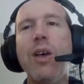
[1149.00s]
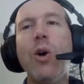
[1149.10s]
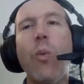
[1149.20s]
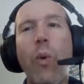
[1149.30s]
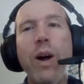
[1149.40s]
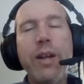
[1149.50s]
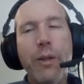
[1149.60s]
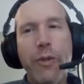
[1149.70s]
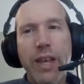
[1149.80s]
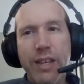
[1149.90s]
One of the
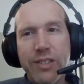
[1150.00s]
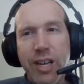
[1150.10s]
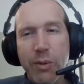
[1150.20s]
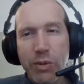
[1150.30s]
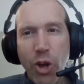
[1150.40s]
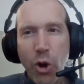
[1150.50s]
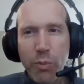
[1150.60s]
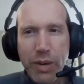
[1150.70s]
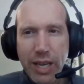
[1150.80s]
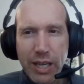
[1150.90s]
things that he was
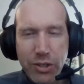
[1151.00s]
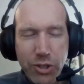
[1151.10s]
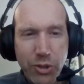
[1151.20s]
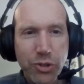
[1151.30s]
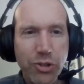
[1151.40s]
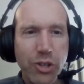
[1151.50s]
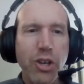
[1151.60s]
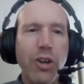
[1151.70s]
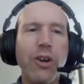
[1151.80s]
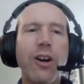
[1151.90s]
hoping to
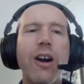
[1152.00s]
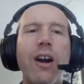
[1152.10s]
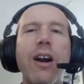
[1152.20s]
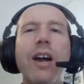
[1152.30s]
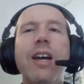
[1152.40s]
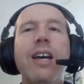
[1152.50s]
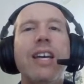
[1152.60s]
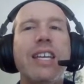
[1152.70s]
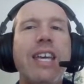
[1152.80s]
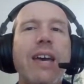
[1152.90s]
secure,
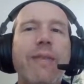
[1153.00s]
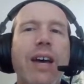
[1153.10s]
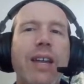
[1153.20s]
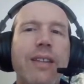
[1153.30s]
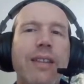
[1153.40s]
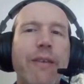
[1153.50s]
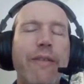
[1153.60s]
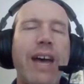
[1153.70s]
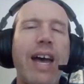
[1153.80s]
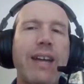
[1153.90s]
given the
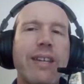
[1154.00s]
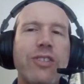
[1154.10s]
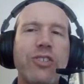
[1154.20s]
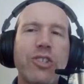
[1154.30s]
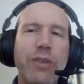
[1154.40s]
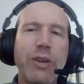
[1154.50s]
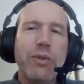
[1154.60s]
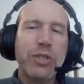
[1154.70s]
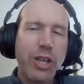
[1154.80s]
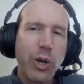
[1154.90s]
fact that the Soviet Union
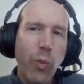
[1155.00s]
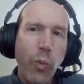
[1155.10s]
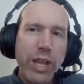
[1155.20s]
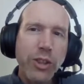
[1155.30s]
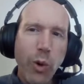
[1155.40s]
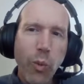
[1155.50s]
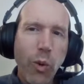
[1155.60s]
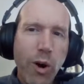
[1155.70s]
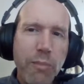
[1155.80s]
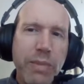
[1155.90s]
was going to win the
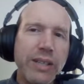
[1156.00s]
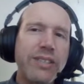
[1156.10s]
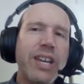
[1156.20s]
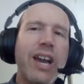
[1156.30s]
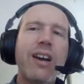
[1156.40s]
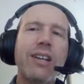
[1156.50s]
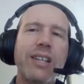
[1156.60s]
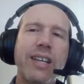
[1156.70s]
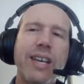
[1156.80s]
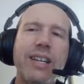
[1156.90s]
war
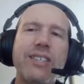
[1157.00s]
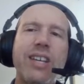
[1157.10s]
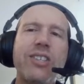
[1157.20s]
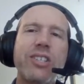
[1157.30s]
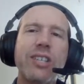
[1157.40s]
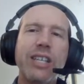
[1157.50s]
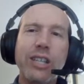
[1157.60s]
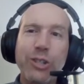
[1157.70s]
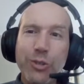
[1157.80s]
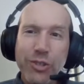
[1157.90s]
militarily and essentially
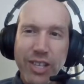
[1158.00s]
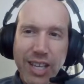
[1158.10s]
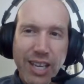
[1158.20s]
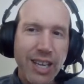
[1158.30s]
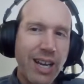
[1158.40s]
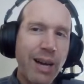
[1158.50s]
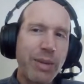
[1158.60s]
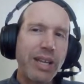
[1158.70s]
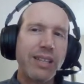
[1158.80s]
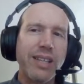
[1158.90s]
lose it
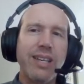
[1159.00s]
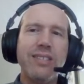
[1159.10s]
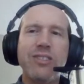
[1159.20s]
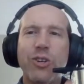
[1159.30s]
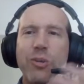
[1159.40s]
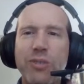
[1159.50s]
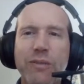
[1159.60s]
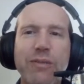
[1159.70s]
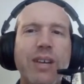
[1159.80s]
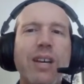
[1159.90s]
economically in terms
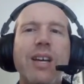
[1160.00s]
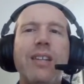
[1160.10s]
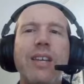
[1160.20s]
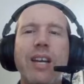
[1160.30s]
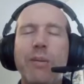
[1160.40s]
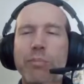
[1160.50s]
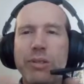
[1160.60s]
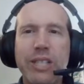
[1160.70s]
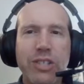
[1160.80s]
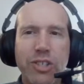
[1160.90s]
of the
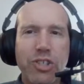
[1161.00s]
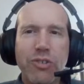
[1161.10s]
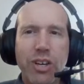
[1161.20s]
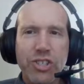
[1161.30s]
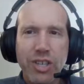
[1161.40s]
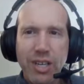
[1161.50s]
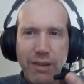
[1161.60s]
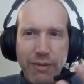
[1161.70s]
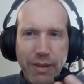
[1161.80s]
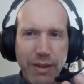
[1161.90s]
complete destruction
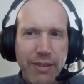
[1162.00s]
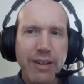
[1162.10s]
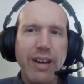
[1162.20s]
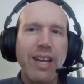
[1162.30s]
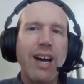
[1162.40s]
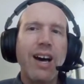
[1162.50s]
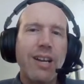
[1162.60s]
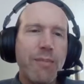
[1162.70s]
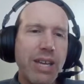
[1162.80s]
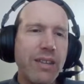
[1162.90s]
of their
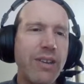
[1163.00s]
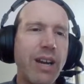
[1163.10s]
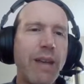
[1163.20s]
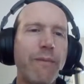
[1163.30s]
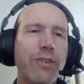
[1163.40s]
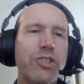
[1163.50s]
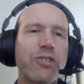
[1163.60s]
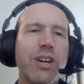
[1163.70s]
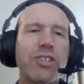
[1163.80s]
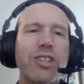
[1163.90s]
economy and their
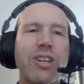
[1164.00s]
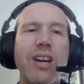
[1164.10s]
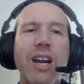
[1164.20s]
infrastructure,